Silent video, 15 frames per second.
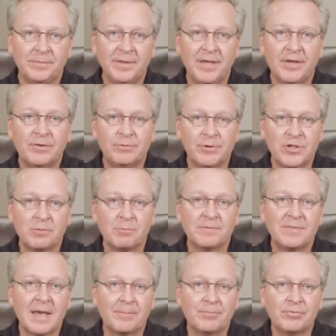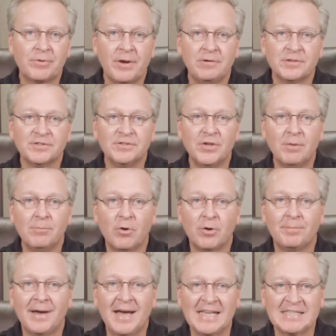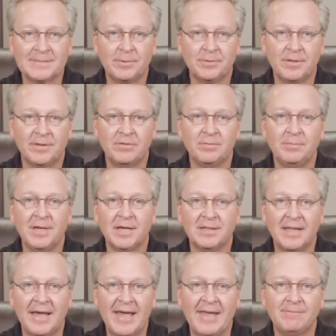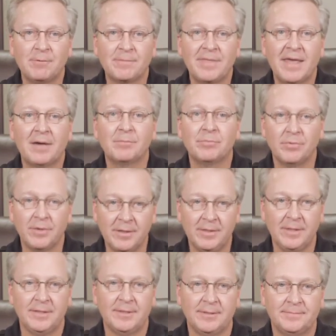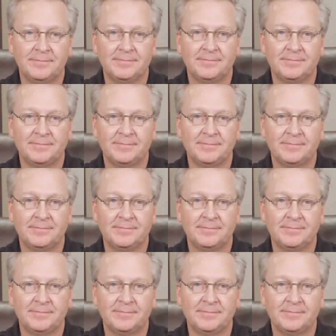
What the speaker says: to be a Christian without prayer is no more possible than to be alive without breathing.